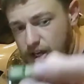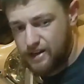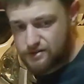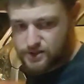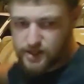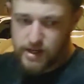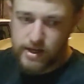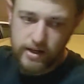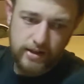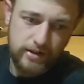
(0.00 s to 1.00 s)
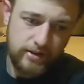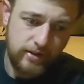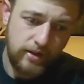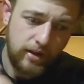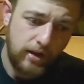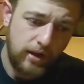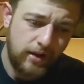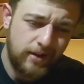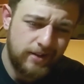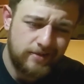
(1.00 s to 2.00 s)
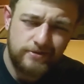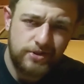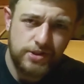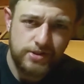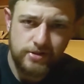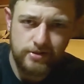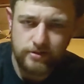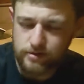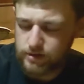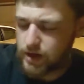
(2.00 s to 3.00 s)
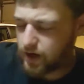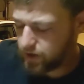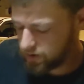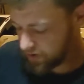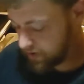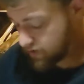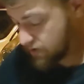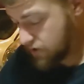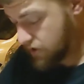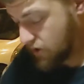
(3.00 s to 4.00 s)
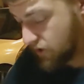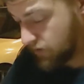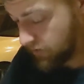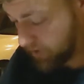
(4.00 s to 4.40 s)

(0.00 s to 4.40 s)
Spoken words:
the outside and just not good. So